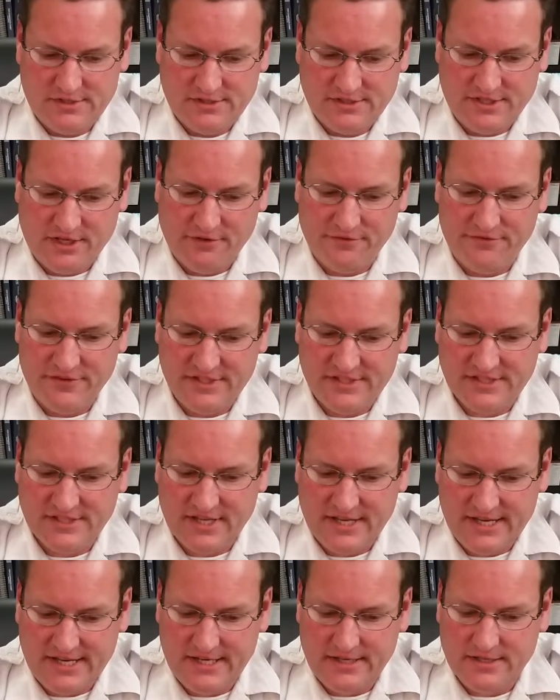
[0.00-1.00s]

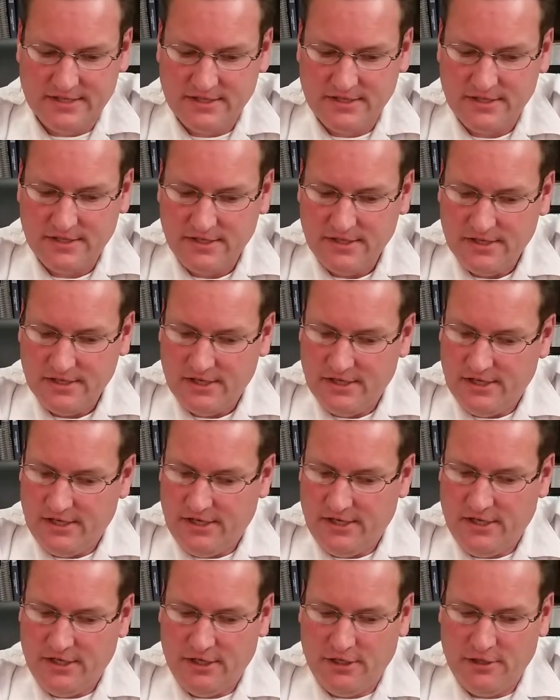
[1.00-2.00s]
Self-insight.
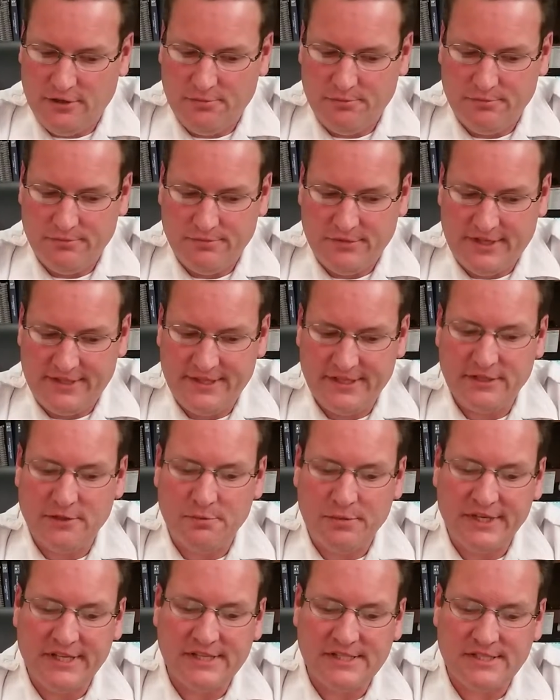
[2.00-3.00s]
I think
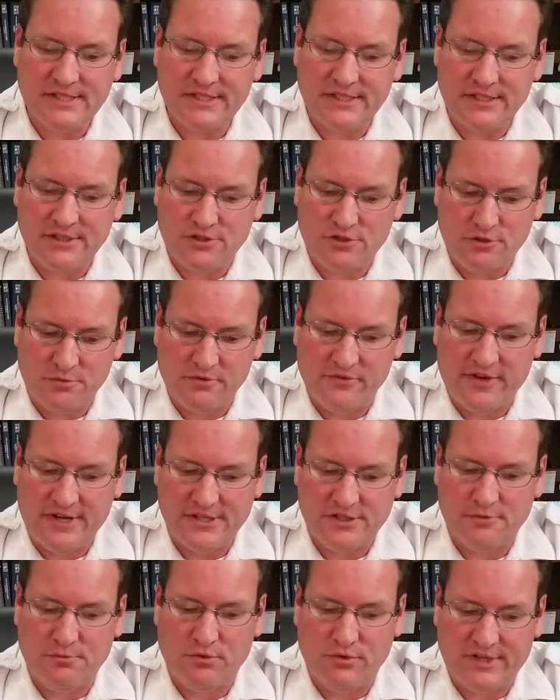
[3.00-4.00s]
the biggest thing that a
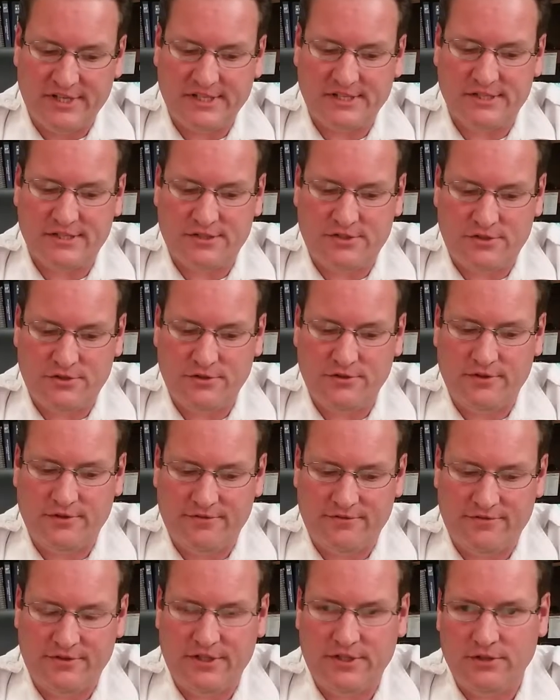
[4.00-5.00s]
supervisor brings to
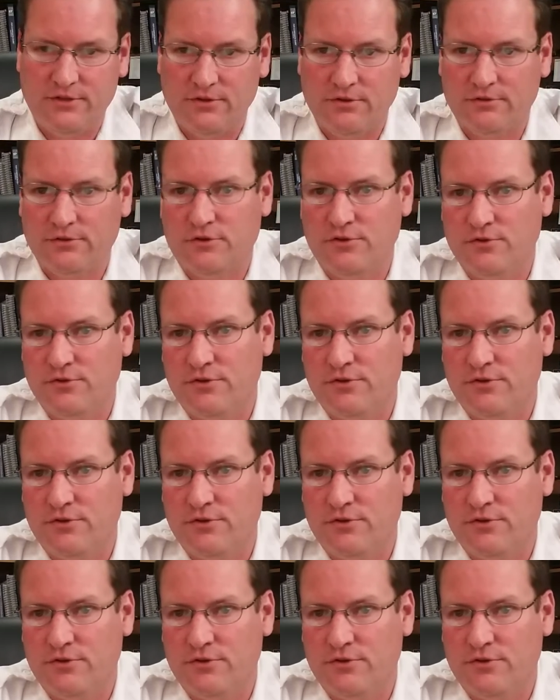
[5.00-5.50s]
the field,